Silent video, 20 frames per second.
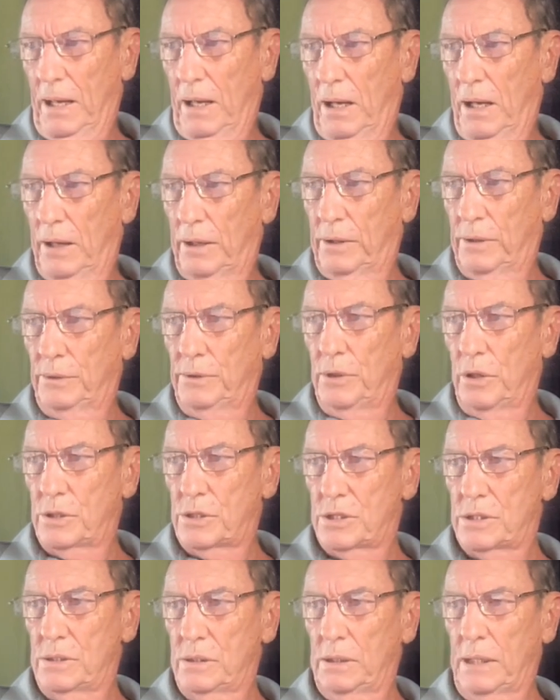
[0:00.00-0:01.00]
I could
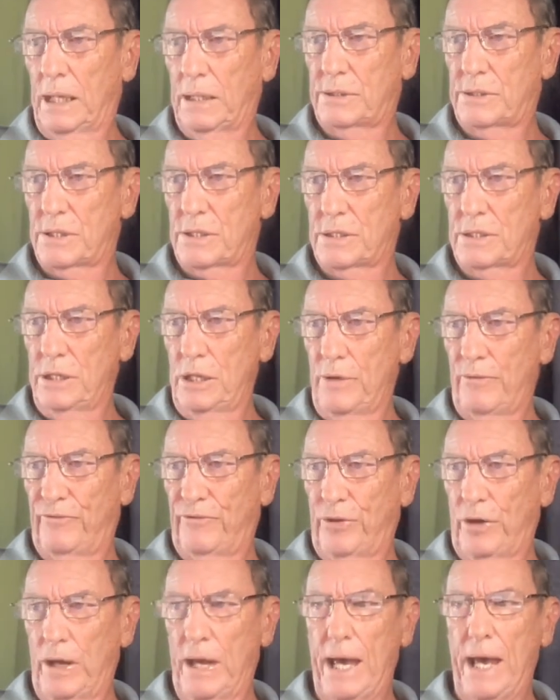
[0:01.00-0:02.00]
not get to sleep
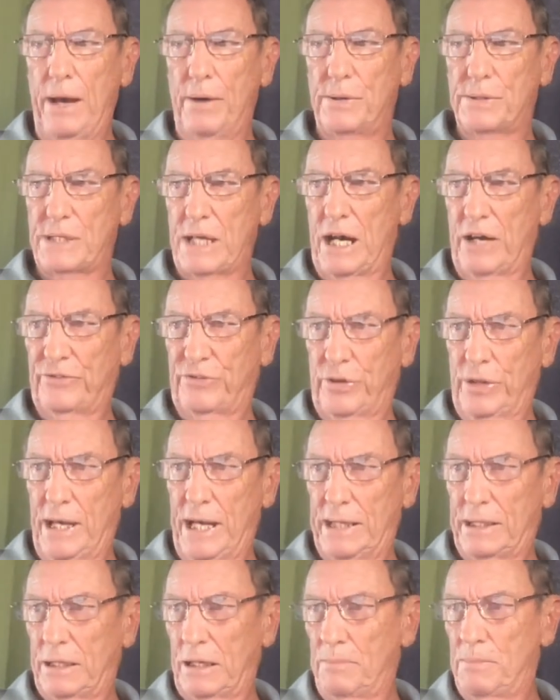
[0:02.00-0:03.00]
for hours after
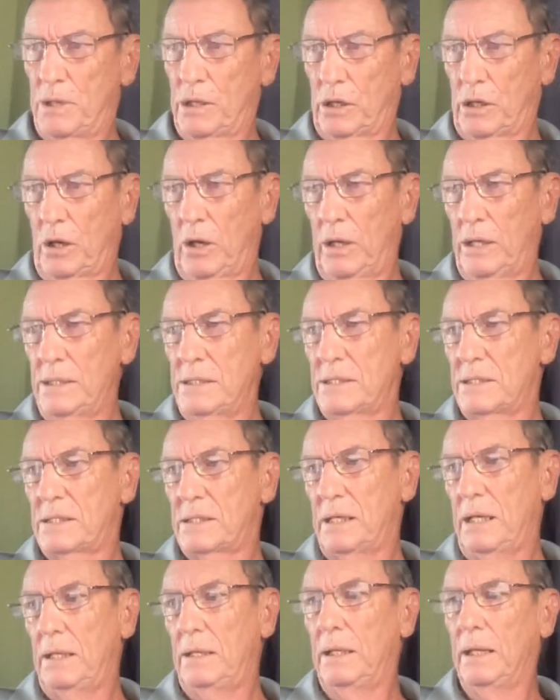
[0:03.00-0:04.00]
that, and my guidance
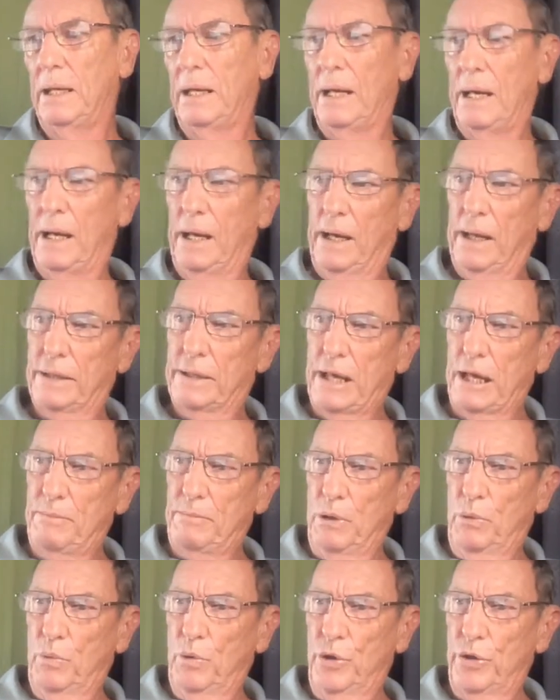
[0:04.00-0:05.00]
said they'd
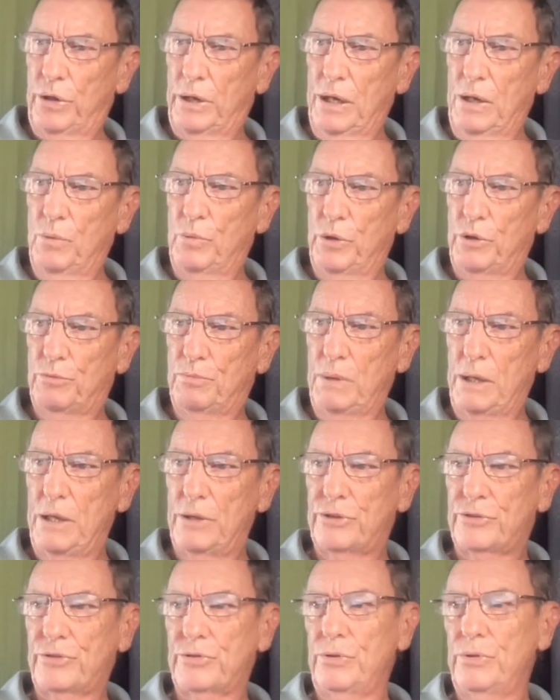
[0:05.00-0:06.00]
be working with me
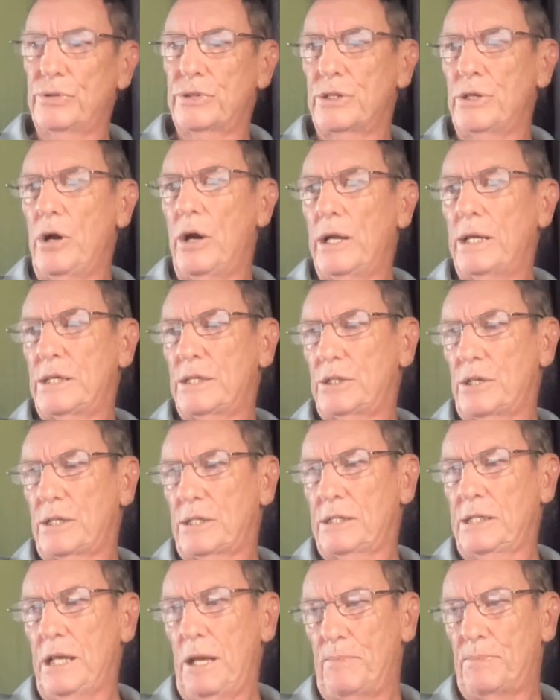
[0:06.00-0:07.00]
through the night as I
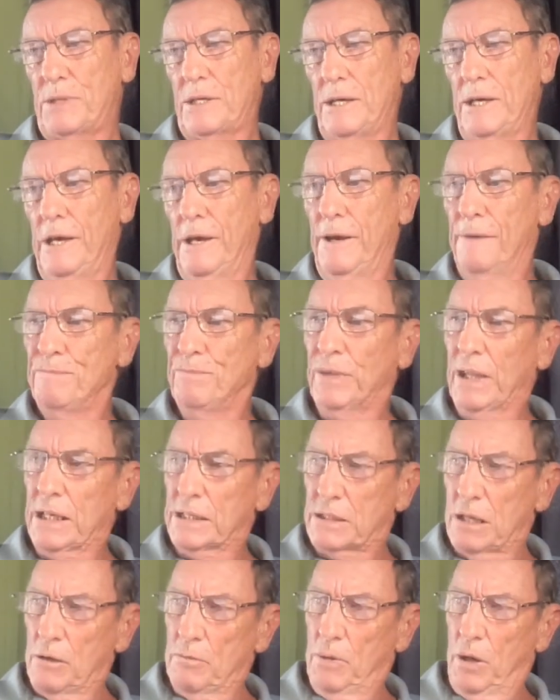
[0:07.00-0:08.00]
slept.
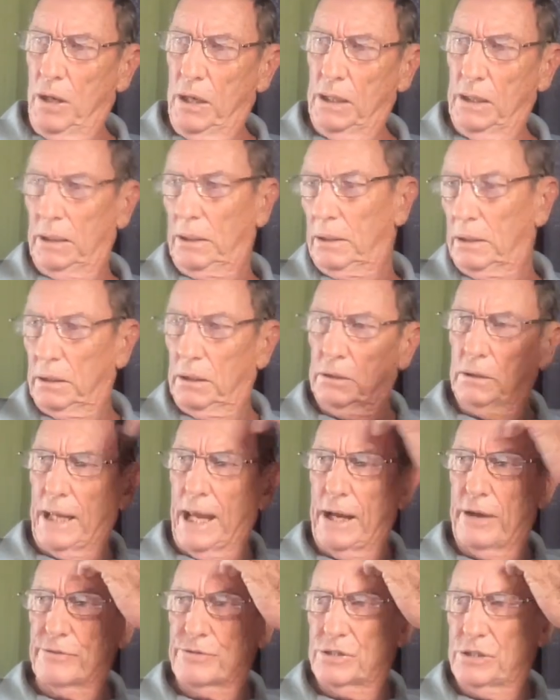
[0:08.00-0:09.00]
So my
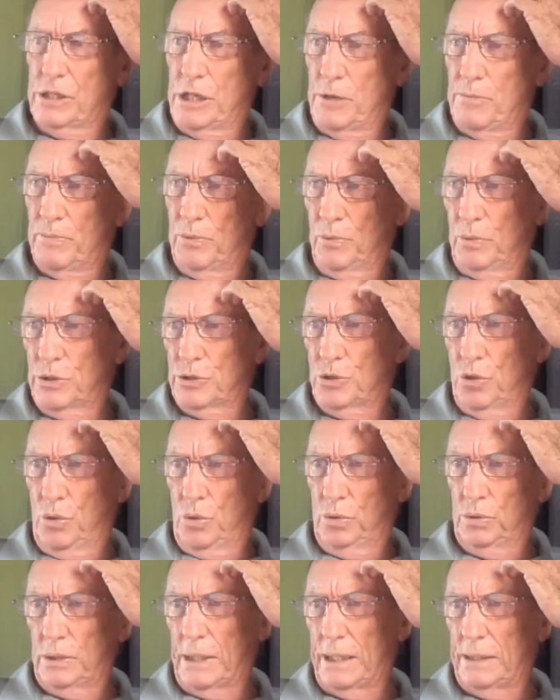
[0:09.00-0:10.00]
lack of sleep was
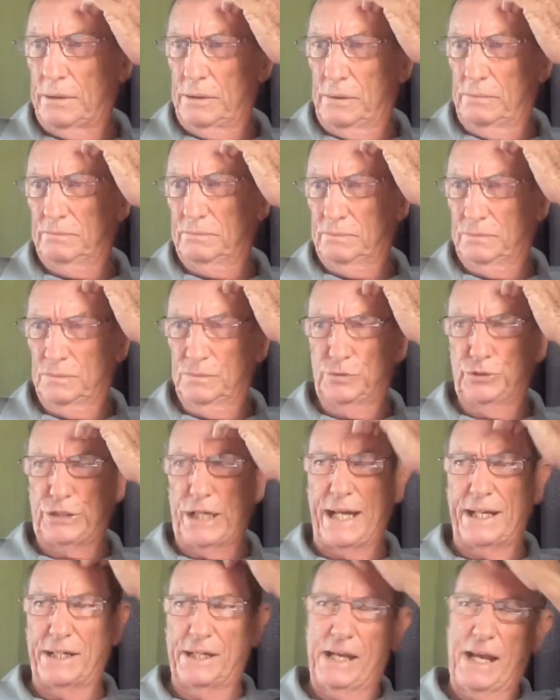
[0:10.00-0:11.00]
all that
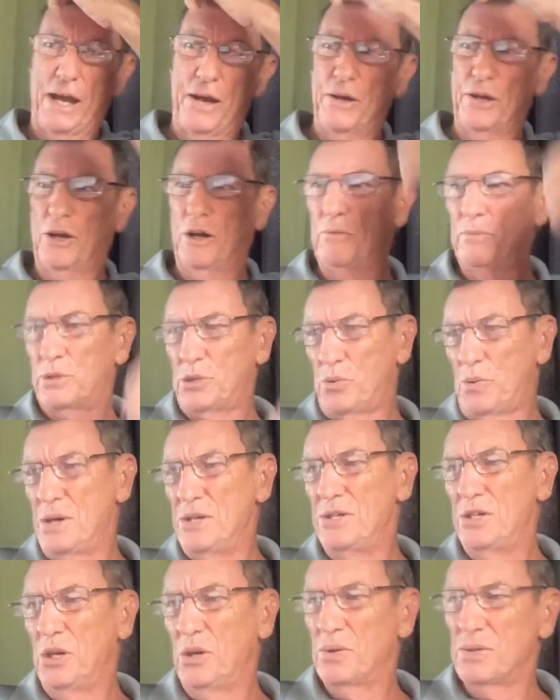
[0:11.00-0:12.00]
chatter going on
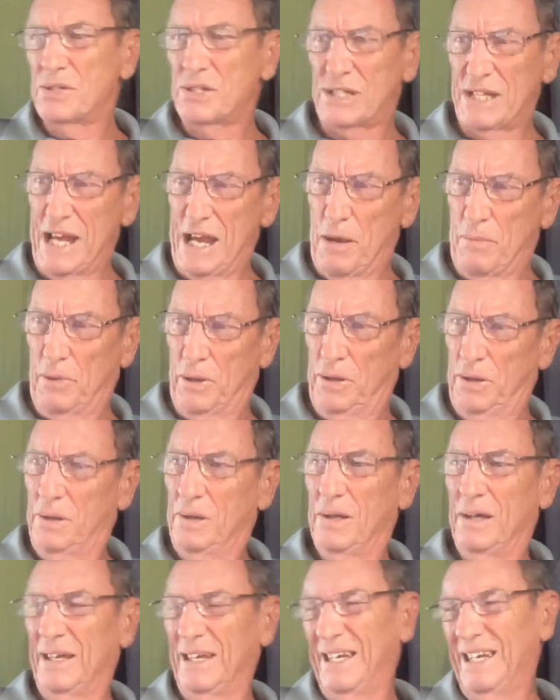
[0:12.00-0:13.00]
between you and Sam,
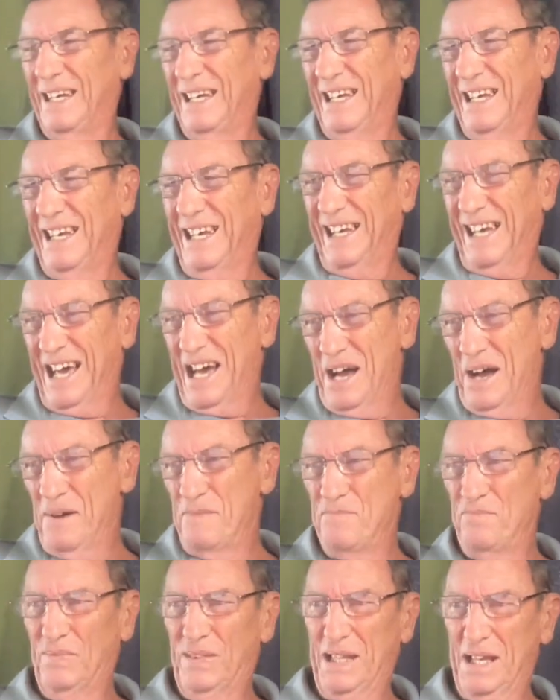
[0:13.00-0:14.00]
huh?
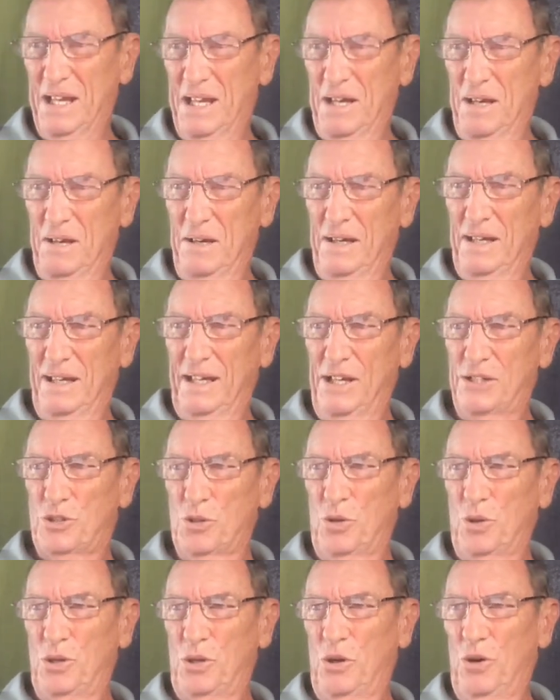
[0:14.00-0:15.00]
It's
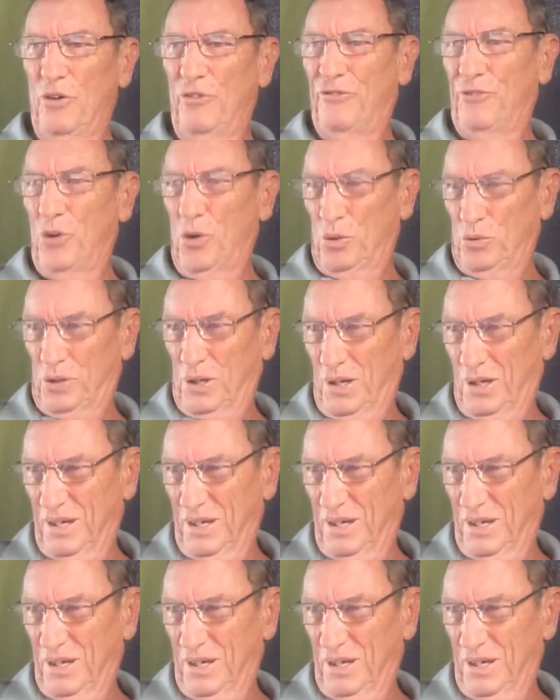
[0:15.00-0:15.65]
all your fault.